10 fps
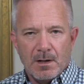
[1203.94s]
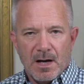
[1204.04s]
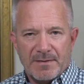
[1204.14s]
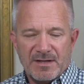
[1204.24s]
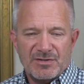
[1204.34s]

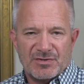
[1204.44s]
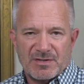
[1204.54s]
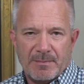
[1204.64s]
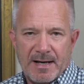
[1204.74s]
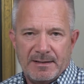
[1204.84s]
Hey, these are
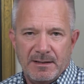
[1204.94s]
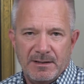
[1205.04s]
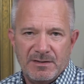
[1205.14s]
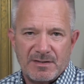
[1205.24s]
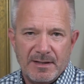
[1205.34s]
some
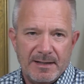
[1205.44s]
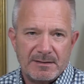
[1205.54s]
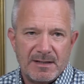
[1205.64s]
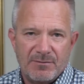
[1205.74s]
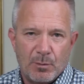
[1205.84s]
ideas
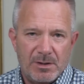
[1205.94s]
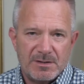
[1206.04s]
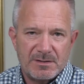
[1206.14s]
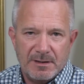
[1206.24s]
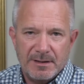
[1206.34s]
that have
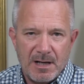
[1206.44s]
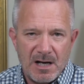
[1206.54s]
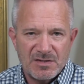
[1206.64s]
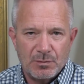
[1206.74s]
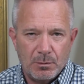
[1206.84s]
worked in
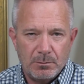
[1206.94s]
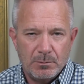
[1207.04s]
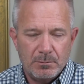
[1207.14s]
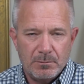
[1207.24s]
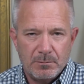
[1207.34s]
hostile
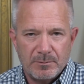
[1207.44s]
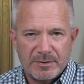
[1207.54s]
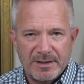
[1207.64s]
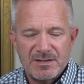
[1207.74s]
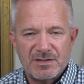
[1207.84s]

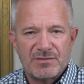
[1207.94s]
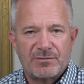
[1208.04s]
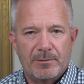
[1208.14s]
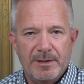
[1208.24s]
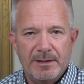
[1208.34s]
places
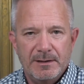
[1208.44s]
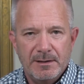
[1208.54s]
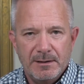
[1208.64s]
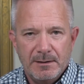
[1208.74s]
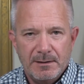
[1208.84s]
for me.
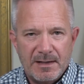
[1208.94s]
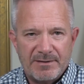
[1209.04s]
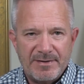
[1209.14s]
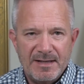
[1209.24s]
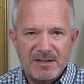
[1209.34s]

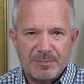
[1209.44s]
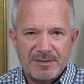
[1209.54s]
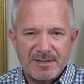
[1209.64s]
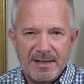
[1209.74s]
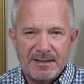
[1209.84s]
I've had to
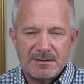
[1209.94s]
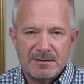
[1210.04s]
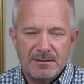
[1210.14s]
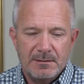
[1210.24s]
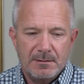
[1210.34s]
protect